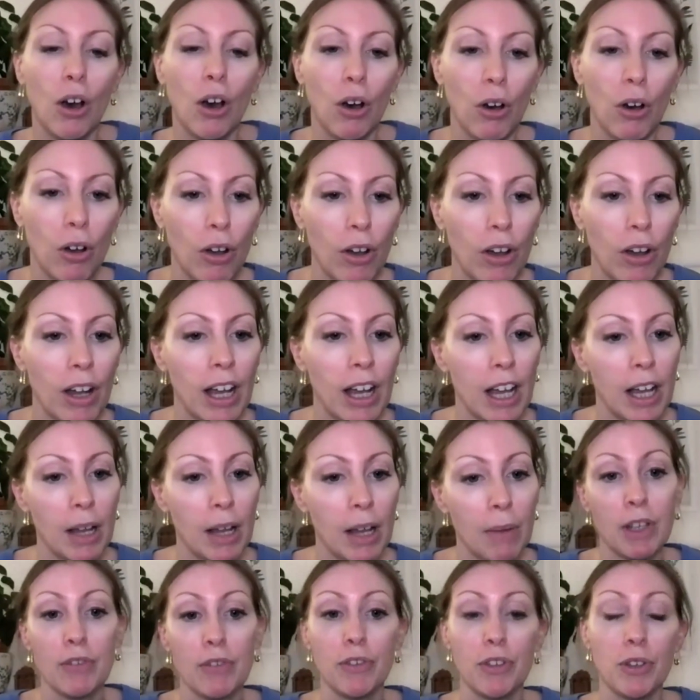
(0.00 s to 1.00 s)
Or
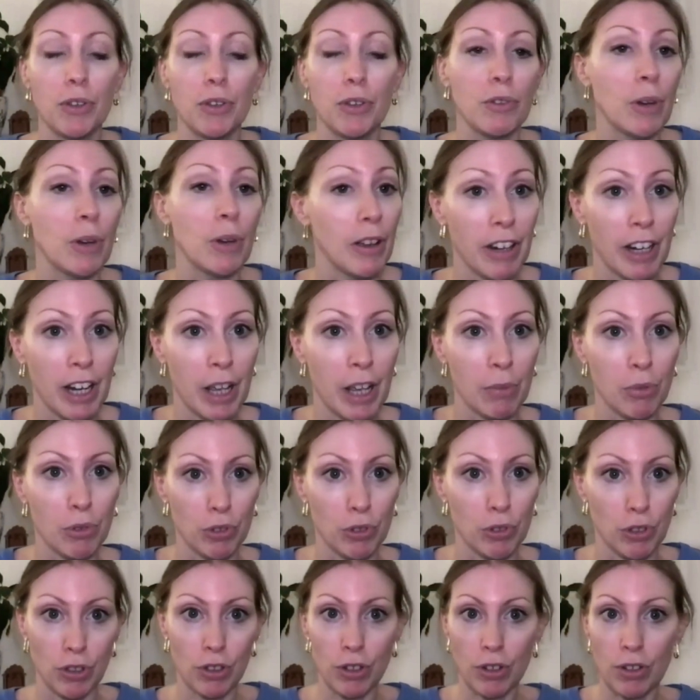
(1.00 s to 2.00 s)
um, if you are unable
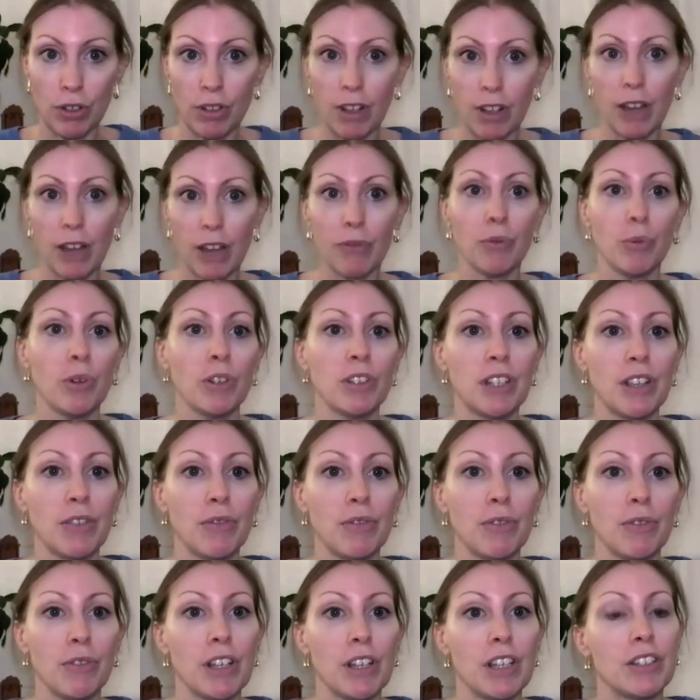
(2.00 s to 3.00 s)
to do that for
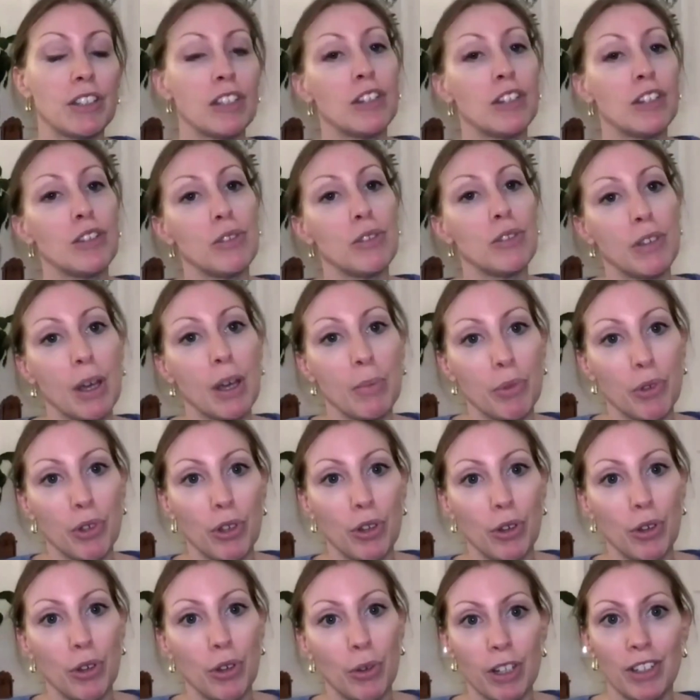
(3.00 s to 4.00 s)
whatever reason, you can put
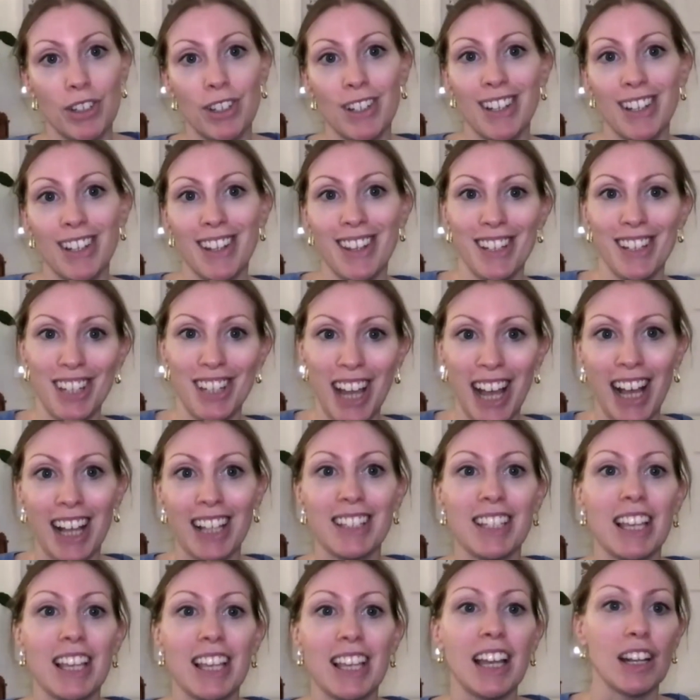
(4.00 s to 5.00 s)
your question in the
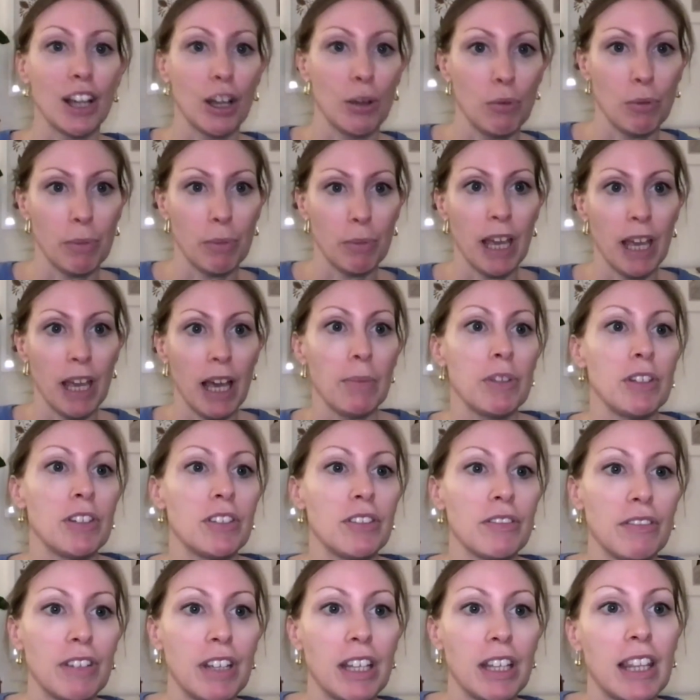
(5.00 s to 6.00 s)
chat and I will be happy
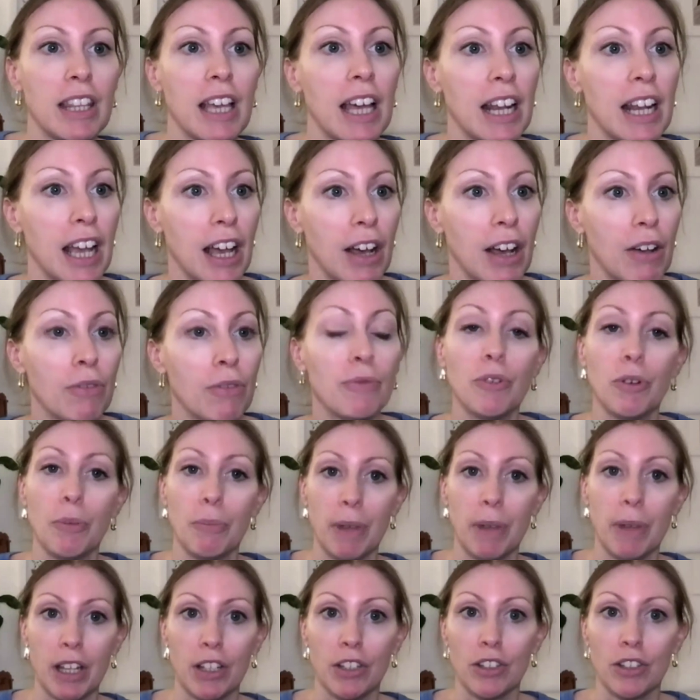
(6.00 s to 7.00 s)
to read that out for
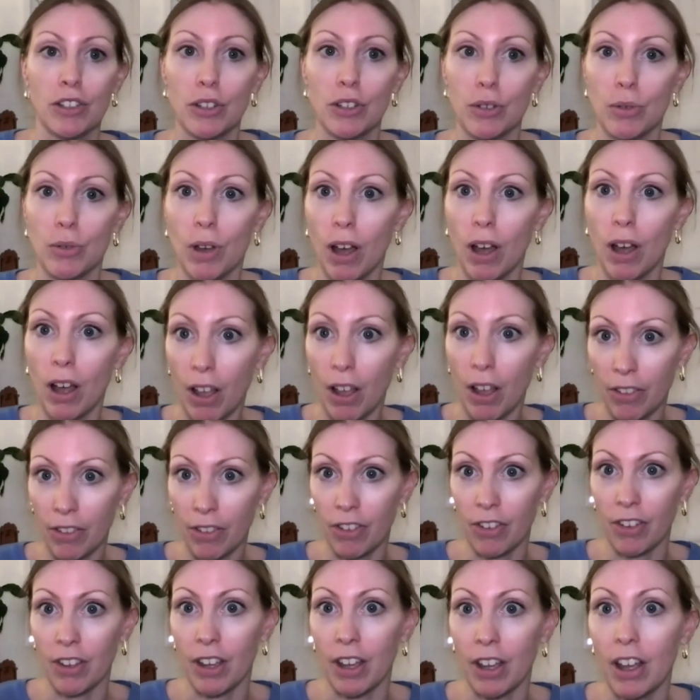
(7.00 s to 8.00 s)
Ben to
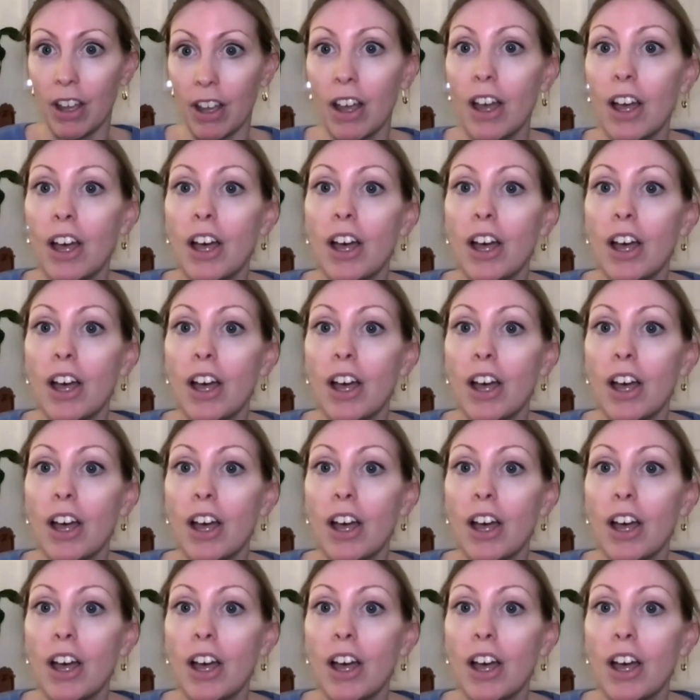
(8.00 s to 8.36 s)
answer.